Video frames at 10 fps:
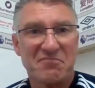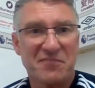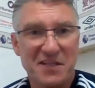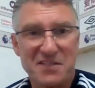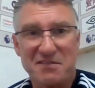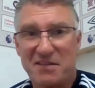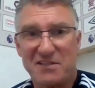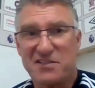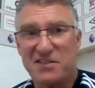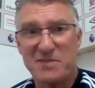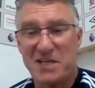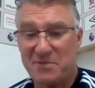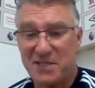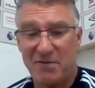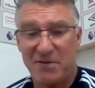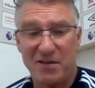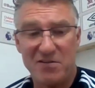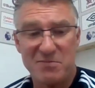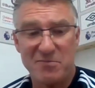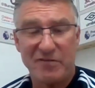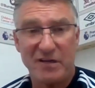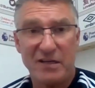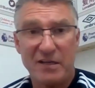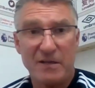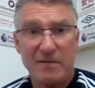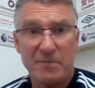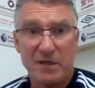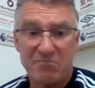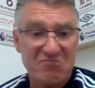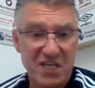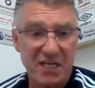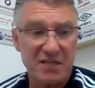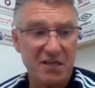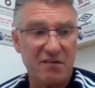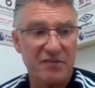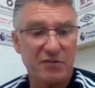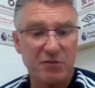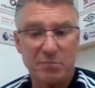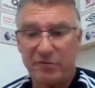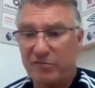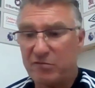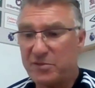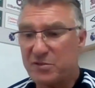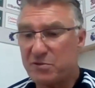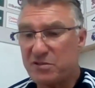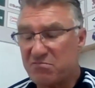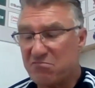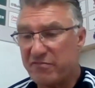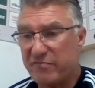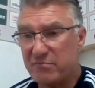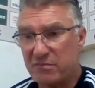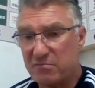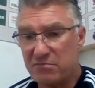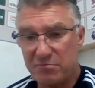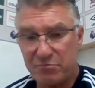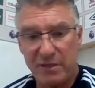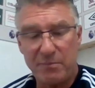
that's, that's sometimes how it goes, I'm afraid. But second half of the performance was pretty